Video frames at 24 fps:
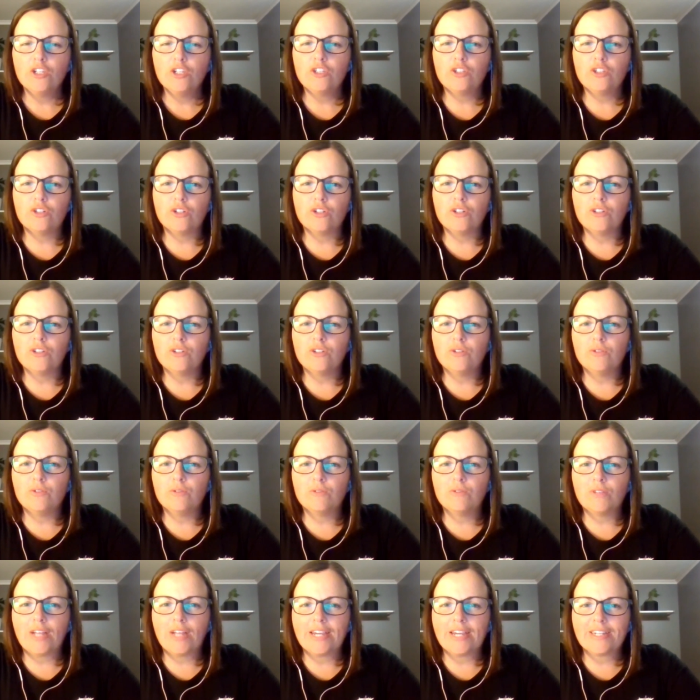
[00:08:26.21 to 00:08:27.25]
you know
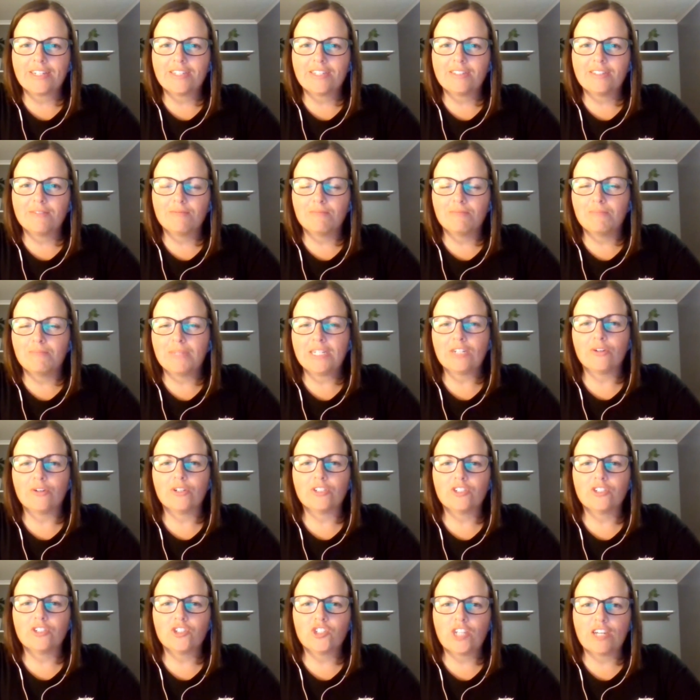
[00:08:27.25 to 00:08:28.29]
like me
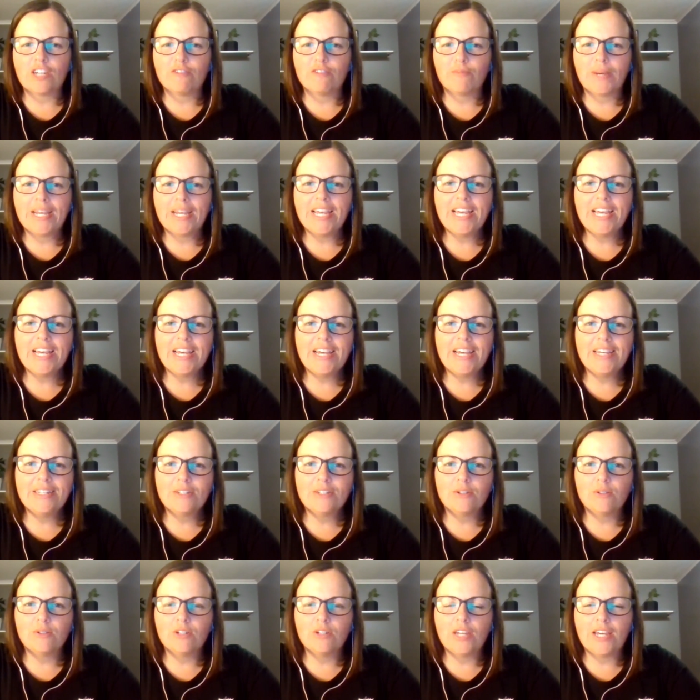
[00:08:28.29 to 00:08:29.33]
going to shave my head
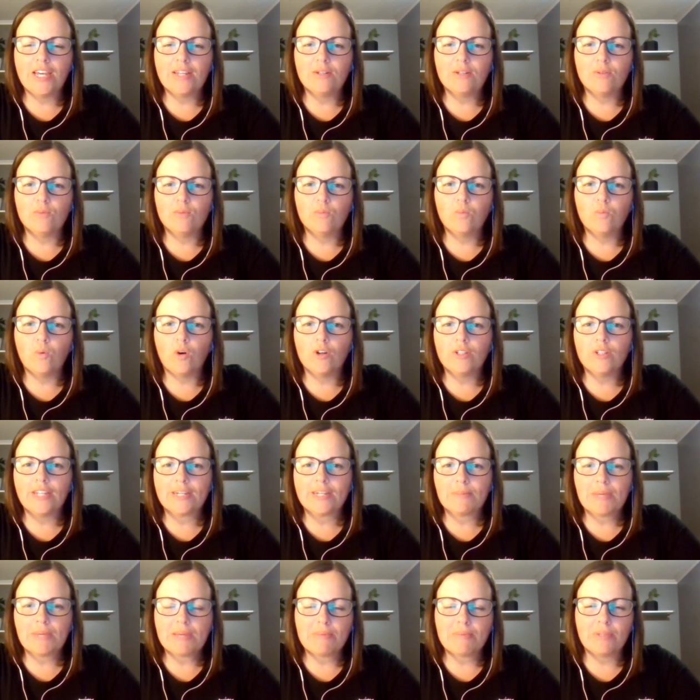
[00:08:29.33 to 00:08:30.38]
and and what
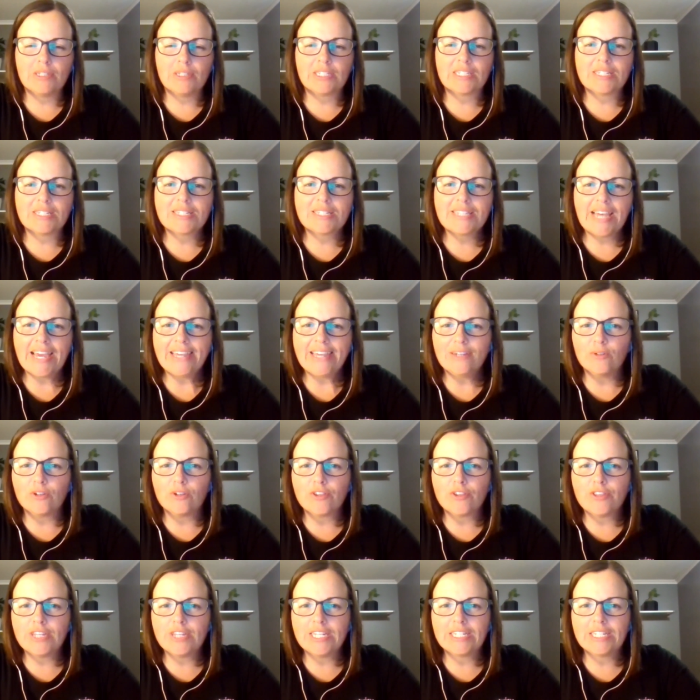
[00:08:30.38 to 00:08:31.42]
like people are going to say
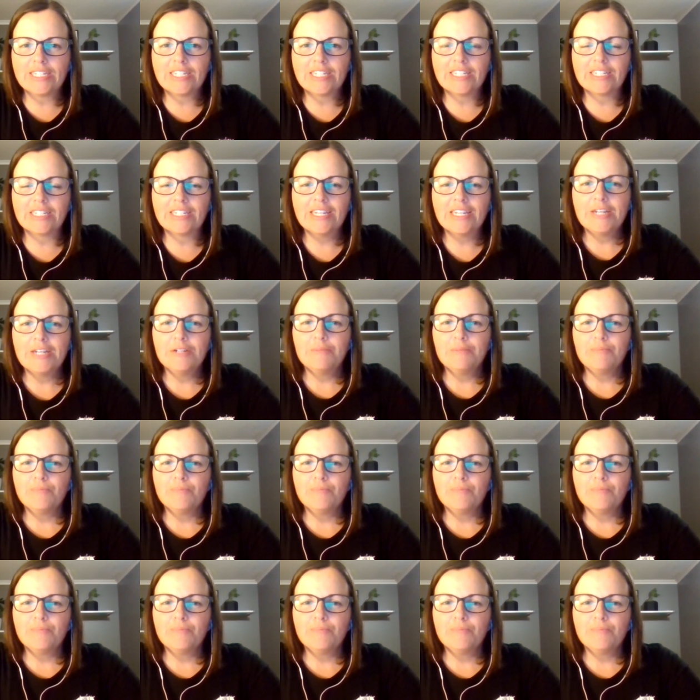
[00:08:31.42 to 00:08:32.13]
or think and